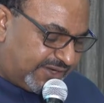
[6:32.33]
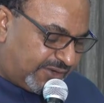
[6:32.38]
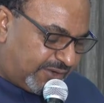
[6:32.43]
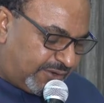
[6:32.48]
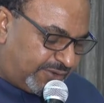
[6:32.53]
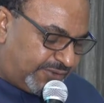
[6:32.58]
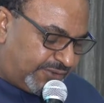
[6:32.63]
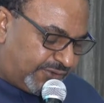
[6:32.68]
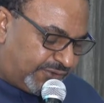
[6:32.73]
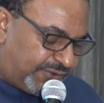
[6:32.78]

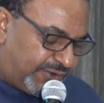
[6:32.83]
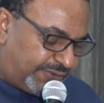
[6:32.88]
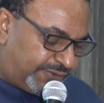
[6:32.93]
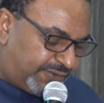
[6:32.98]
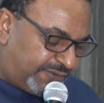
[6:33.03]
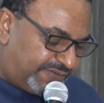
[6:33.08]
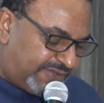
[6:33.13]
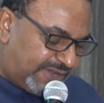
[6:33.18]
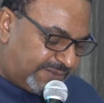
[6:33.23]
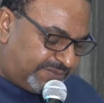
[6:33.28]
on the growth
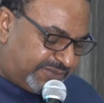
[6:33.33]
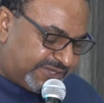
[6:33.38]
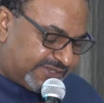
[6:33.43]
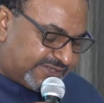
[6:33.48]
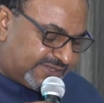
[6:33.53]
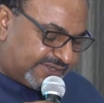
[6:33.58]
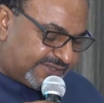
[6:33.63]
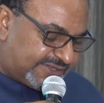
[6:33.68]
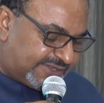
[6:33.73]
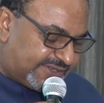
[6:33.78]
of their
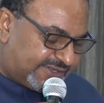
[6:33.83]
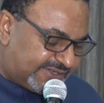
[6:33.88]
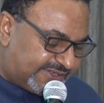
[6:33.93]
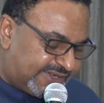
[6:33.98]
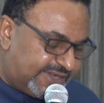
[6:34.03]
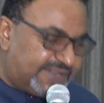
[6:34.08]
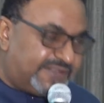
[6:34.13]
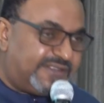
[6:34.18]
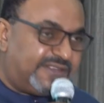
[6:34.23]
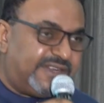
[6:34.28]
businesses
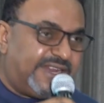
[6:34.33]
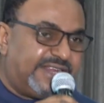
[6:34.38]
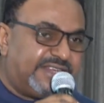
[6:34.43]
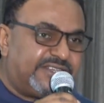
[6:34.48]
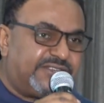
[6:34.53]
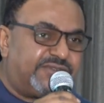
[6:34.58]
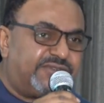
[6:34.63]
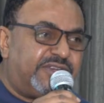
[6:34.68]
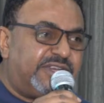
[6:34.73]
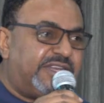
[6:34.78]
in the
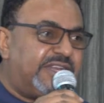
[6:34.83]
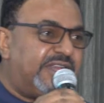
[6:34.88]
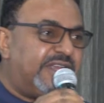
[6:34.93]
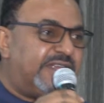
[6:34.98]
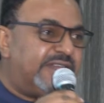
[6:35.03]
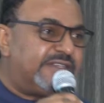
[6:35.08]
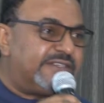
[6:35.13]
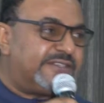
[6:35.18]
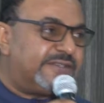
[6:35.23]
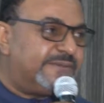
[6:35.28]
next 3
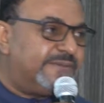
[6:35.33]
years.